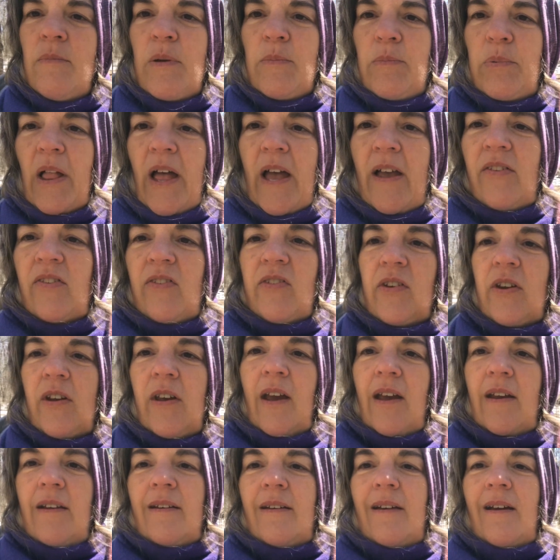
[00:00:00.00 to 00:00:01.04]
be blessed,
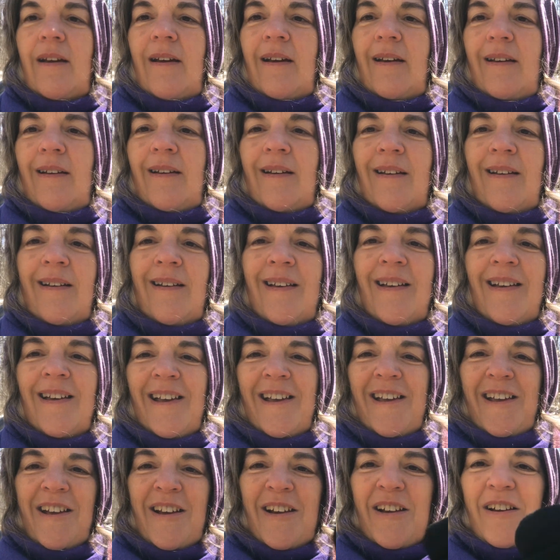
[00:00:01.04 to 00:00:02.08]
and go
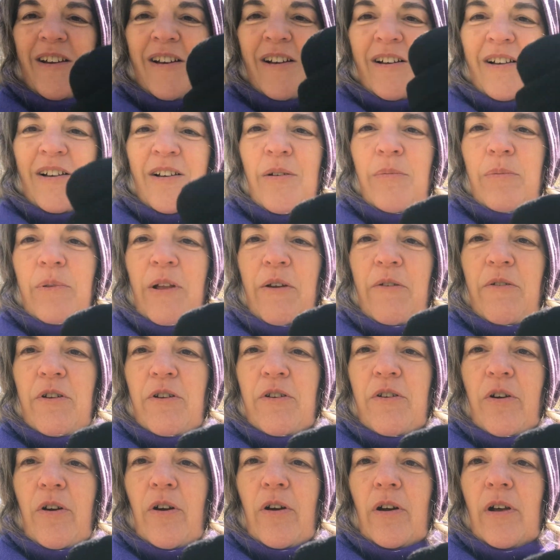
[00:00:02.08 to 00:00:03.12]
play with
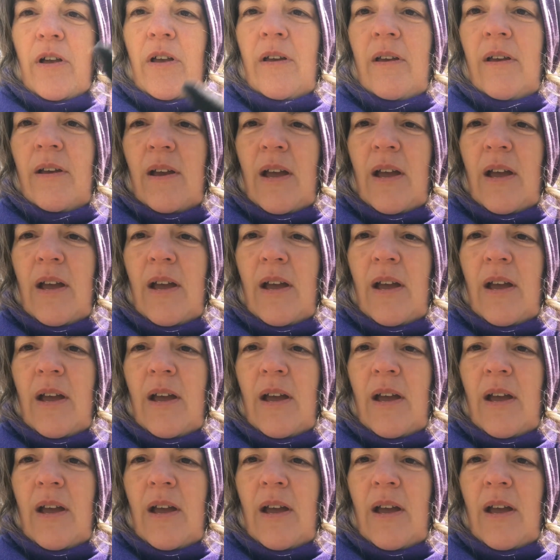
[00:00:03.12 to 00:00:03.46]
your dog.